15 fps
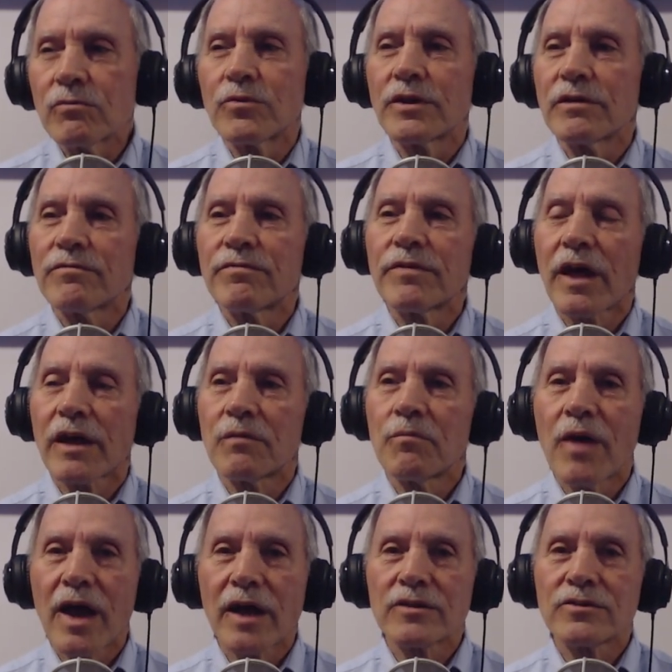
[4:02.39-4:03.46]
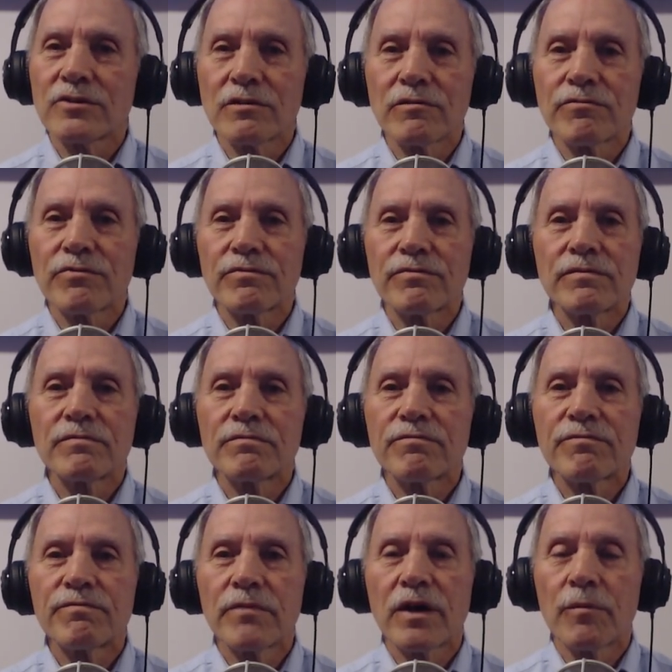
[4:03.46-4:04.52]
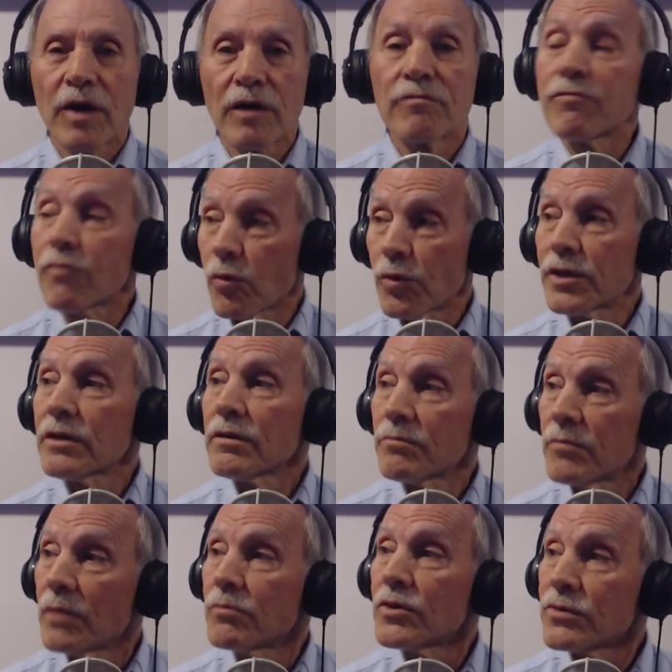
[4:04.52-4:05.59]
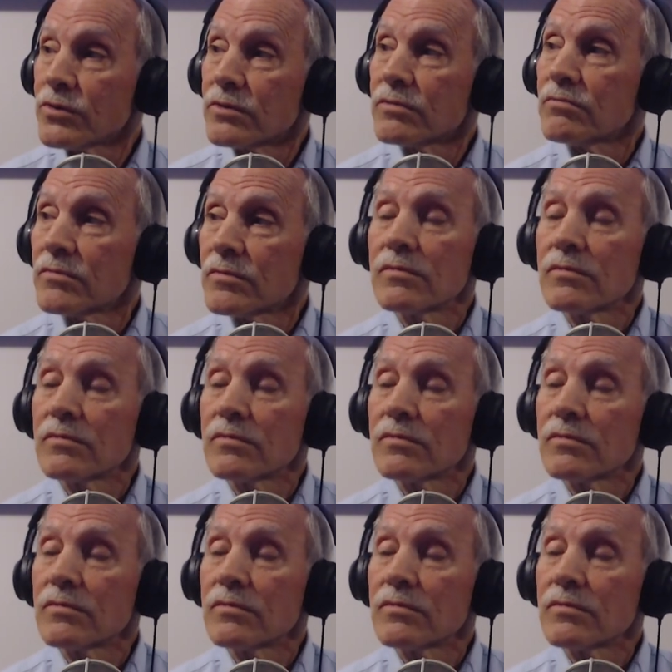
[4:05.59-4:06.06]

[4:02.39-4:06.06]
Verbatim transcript: We've had a max of about 40 members